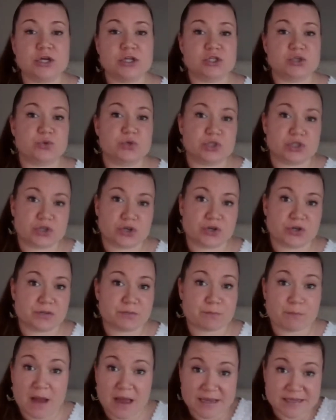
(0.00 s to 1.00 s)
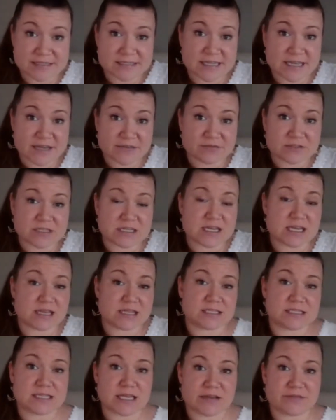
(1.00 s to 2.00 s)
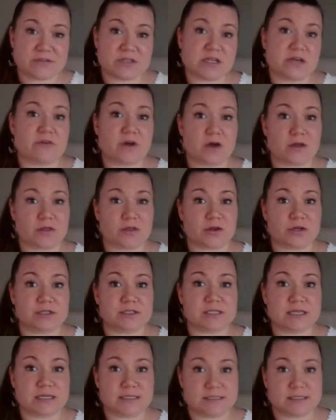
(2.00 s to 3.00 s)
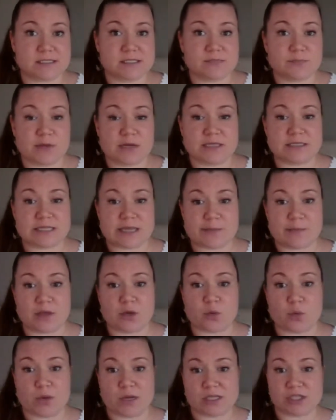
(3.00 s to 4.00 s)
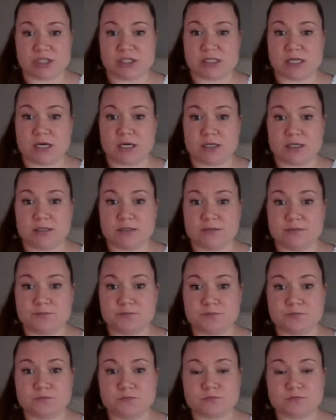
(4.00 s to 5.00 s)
to ensure my safety and the safety of others as this pandemic rages on.